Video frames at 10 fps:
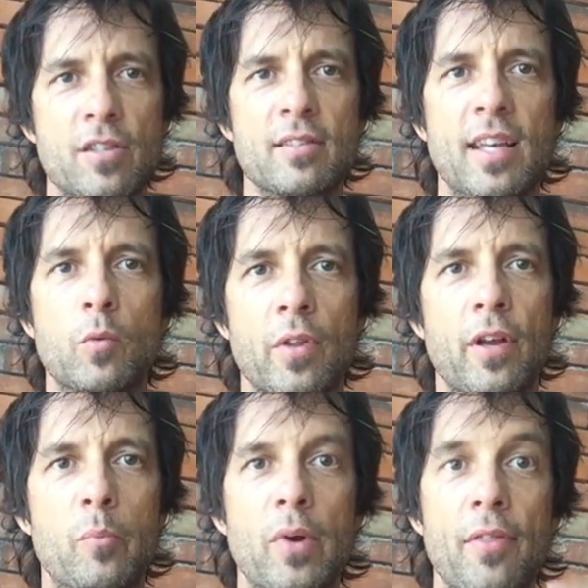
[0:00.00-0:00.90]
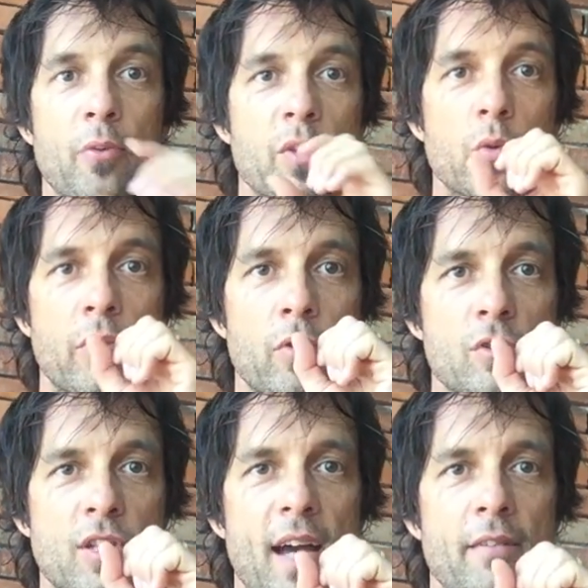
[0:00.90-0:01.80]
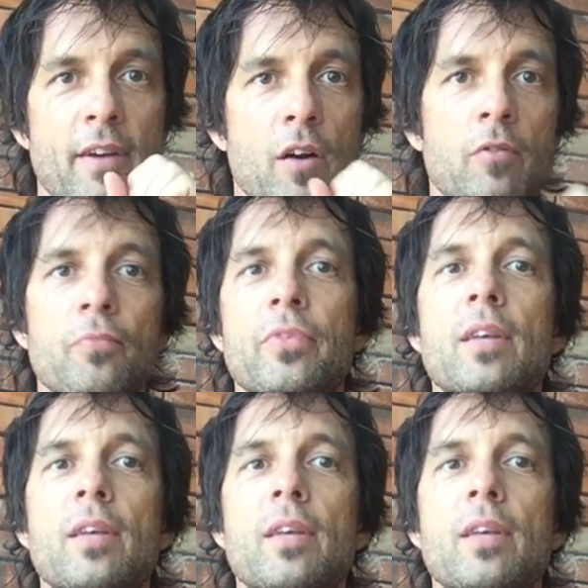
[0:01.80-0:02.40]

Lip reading: just like with our breath that we do with the Ujjayi valve.